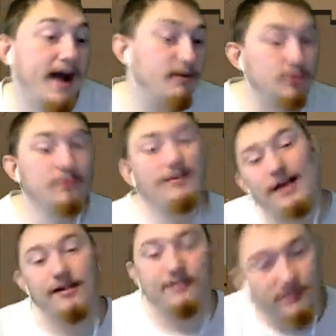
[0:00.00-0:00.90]
Totally
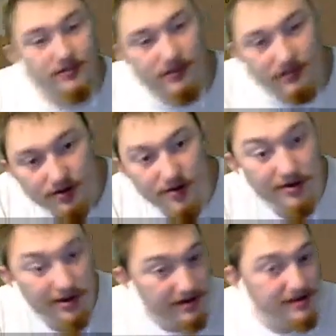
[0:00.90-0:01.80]
balanced.
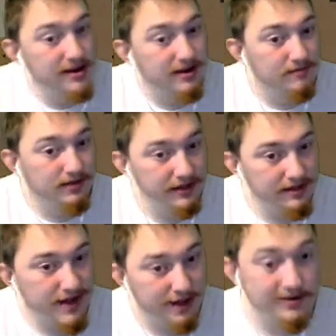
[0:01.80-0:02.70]
Totally, completely
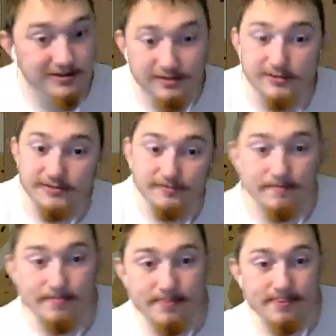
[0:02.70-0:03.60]
balanced.
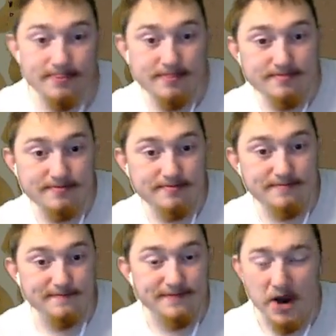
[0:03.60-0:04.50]

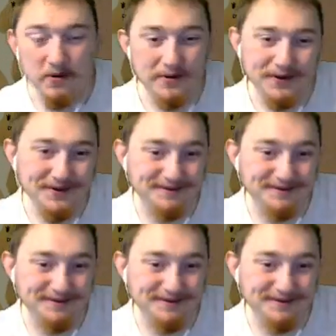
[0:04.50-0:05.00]
Not really.